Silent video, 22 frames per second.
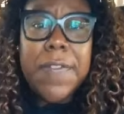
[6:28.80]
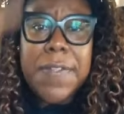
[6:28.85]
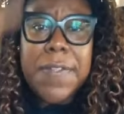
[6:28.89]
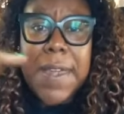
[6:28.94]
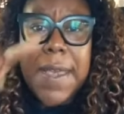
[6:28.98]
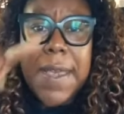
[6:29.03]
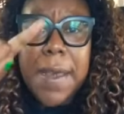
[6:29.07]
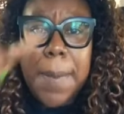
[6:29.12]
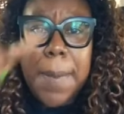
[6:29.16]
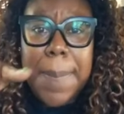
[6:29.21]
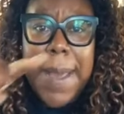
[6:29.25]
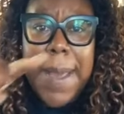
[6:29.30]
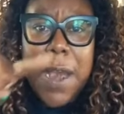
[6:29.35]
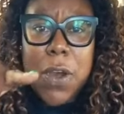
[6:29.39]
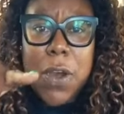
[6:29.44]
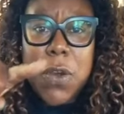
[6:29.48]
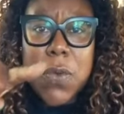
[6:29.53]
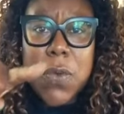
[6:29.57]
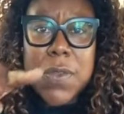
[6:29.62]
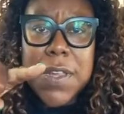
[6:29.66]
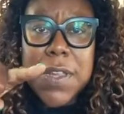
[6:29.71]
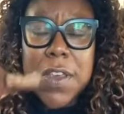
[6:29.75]
Think about
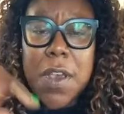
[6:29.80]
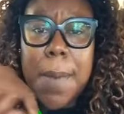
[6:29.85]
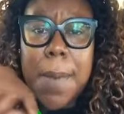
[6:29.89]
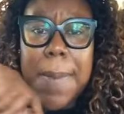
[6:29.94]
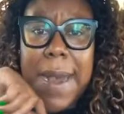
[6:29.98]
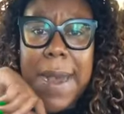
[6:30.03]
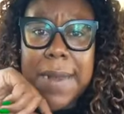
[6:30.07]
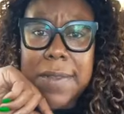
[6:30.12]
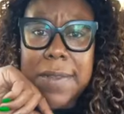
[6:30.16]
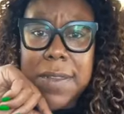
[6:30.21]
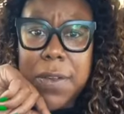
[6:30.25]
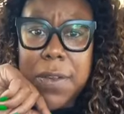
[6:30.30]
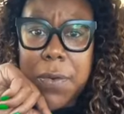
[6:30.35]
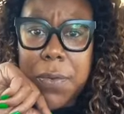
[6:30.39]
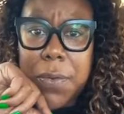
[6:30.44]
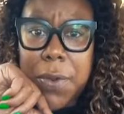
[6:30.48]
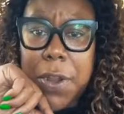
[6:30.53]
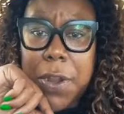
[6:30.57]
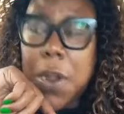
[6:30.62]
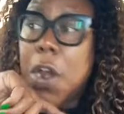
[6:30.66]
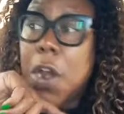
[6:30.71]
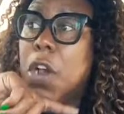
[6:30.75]
who's in your boxing
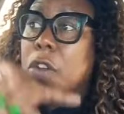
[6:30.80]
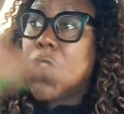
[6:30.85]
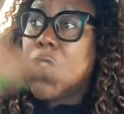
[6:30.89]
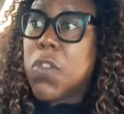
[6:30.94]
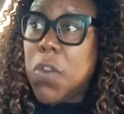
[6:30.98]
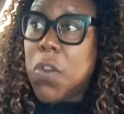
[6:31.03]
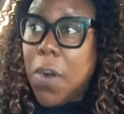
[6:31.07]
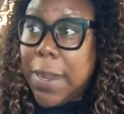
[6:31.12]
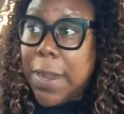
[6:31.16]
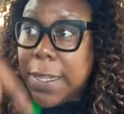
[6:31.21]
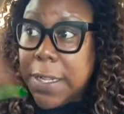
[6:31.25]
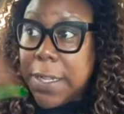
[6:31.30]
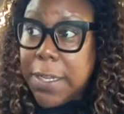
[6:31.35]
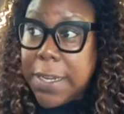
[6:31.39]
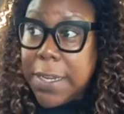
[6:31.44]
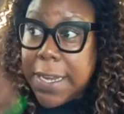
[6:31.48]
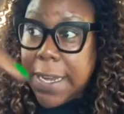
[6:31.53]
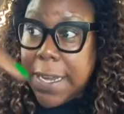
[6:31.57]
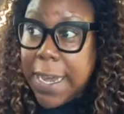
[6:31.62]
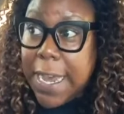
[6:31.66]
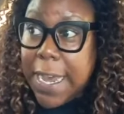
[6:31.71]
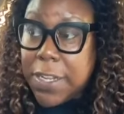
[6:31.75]
corner. Start
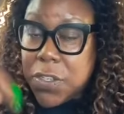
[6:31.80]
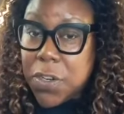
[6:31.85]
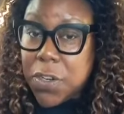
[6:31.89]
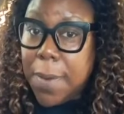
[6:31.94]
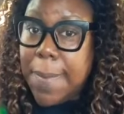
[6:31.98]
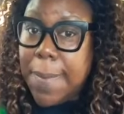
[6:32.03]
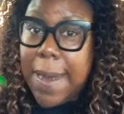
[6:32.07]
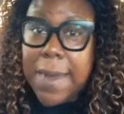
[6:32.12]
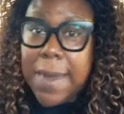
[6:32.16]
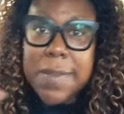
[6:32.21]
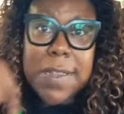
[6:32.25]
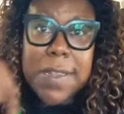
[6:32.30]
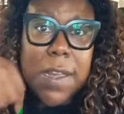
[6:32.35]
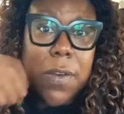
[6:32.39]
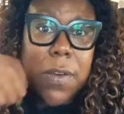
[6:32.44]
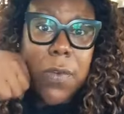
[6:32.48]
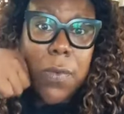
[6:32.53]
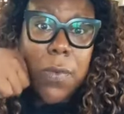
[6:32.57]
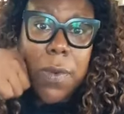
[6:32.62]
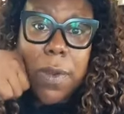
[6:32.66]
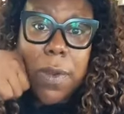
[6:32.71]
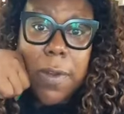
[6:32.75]
looking at your boxing
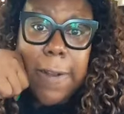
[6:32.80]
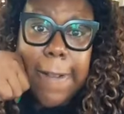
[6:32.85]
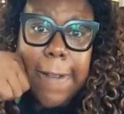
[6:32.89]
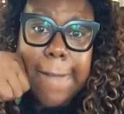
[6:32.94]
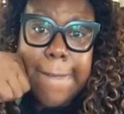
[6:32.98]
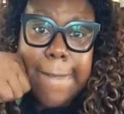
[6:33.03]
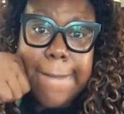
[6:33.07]
corner.